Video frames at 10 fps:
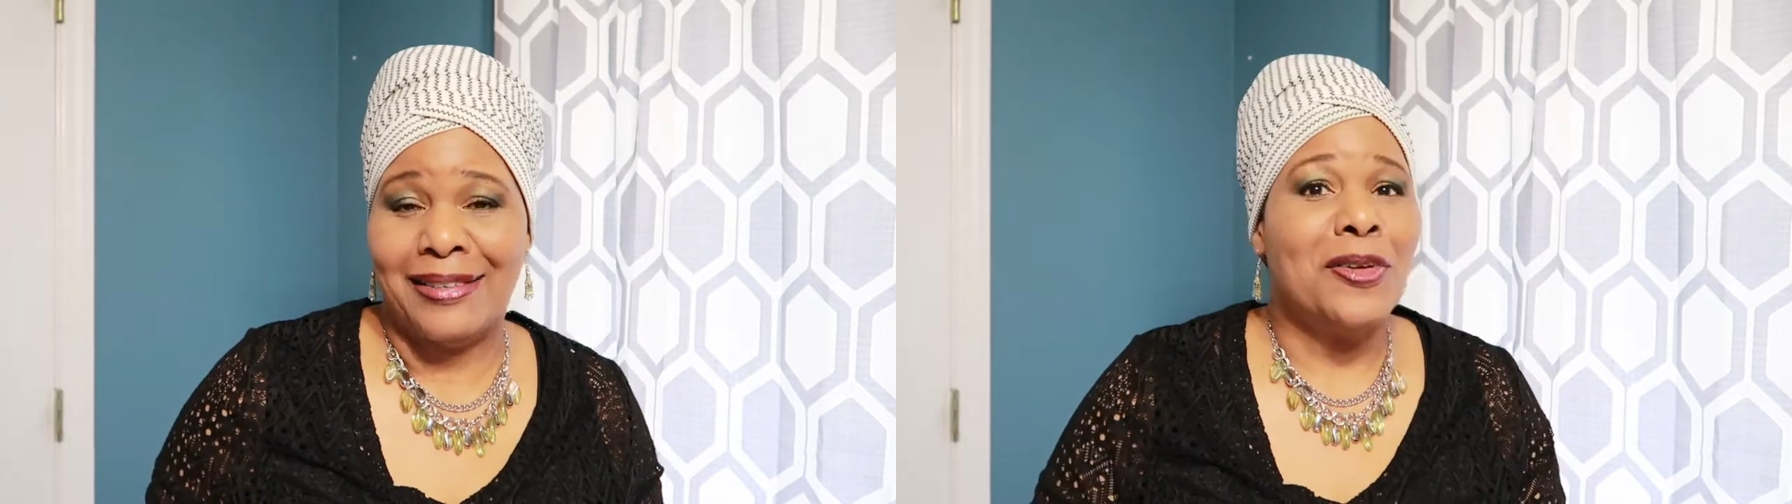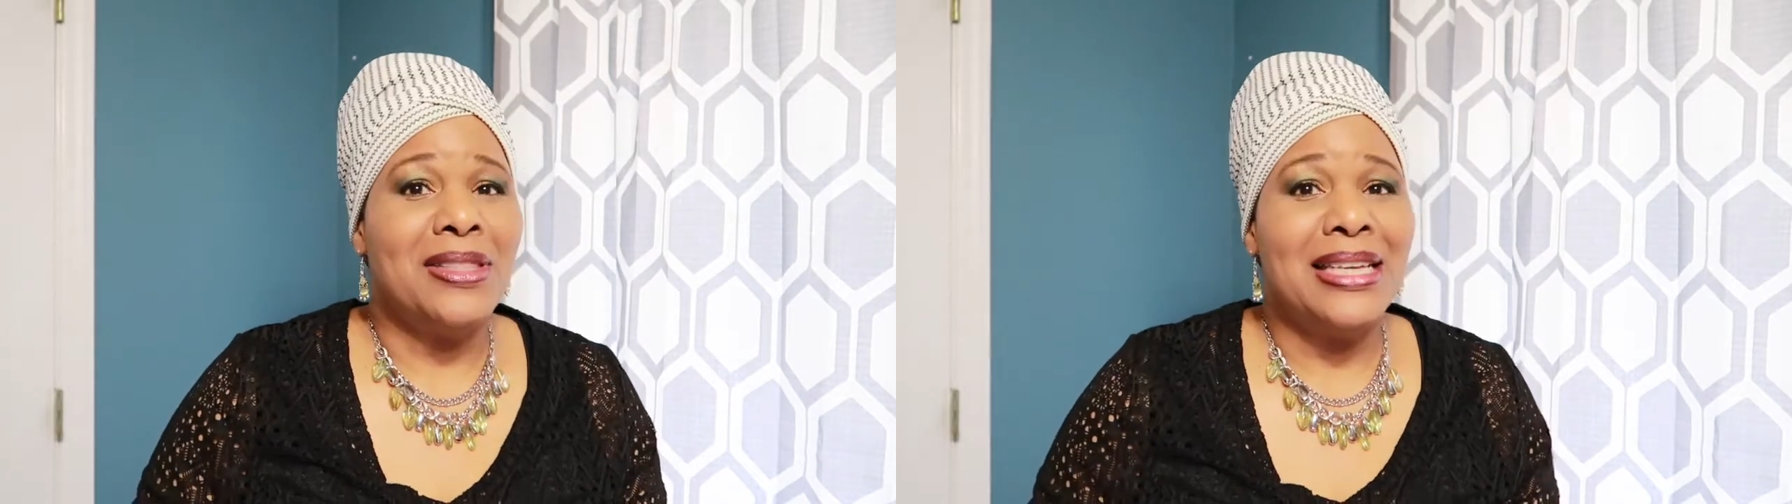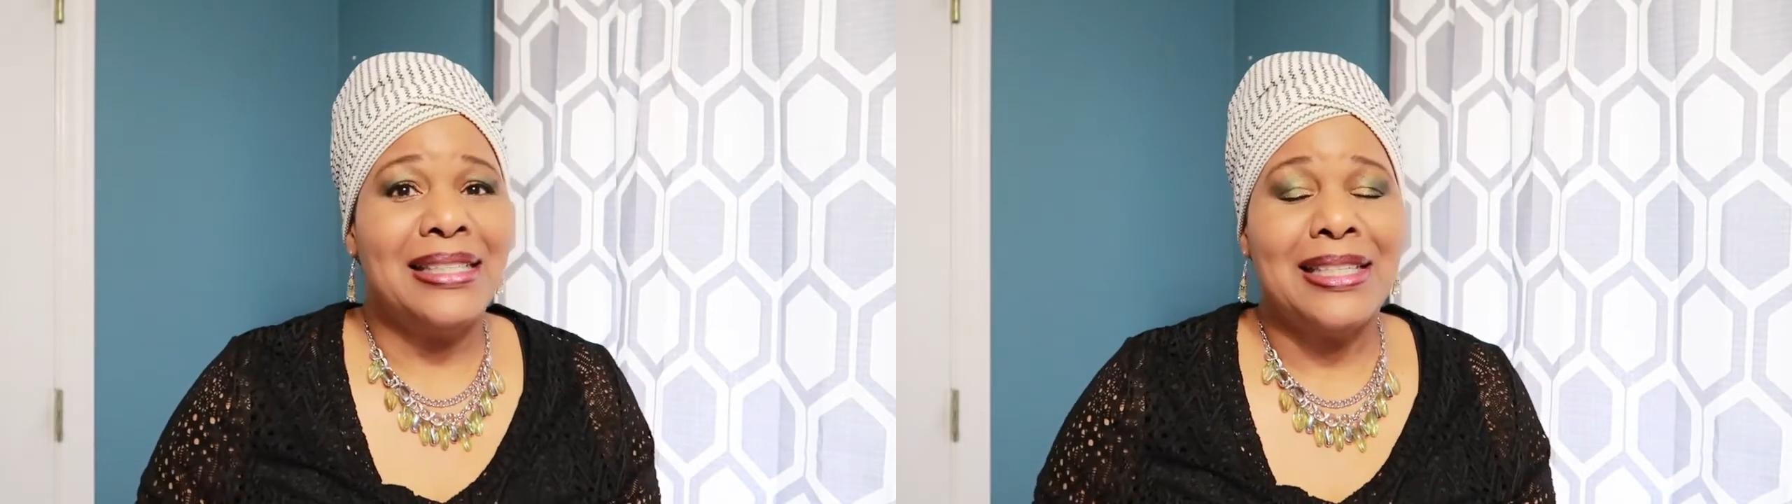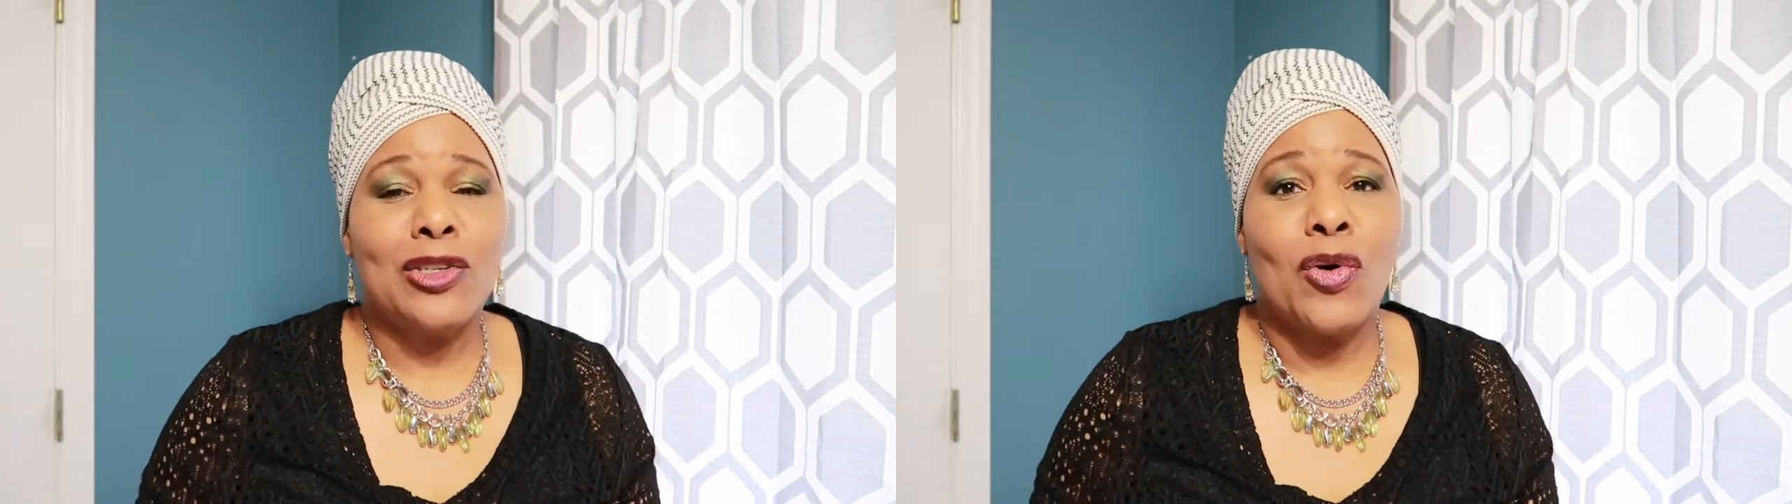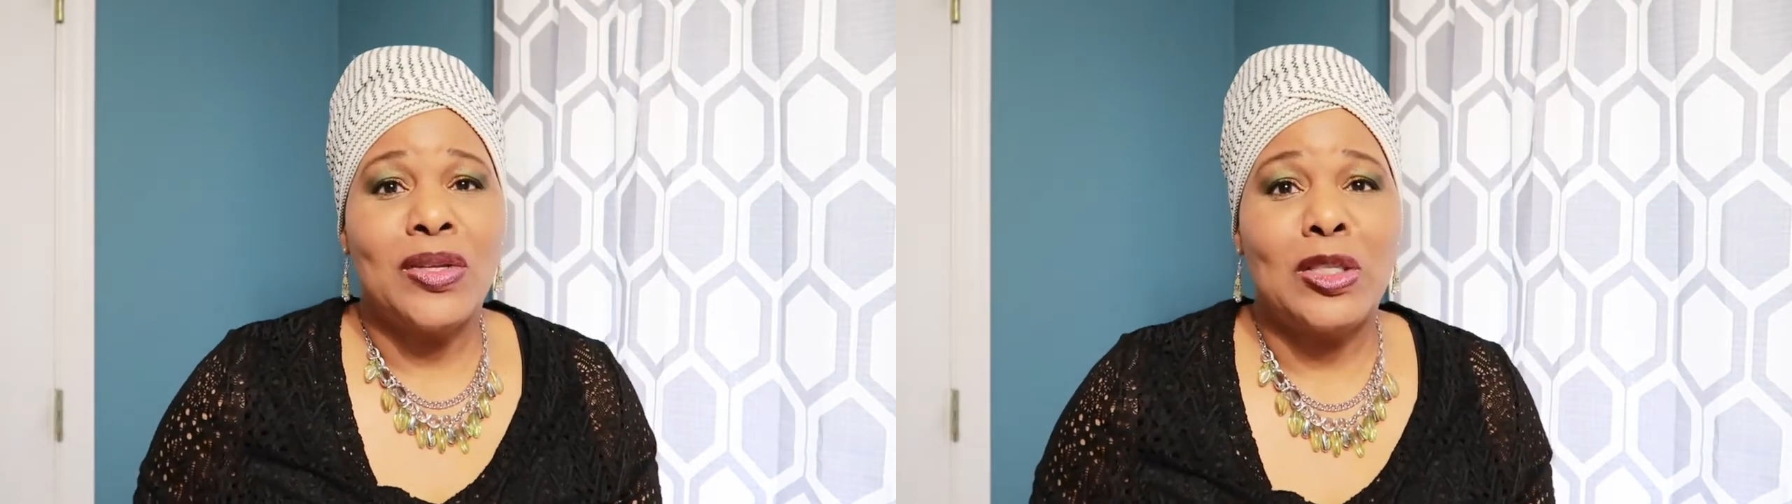So this is
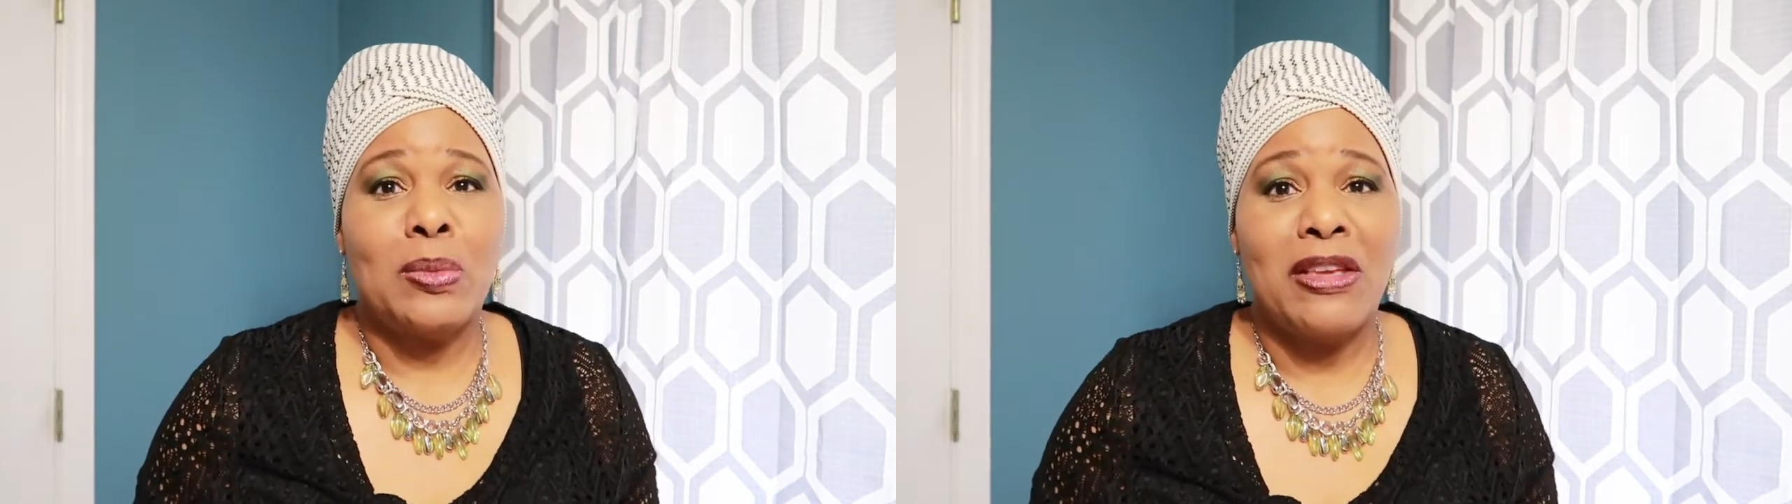going to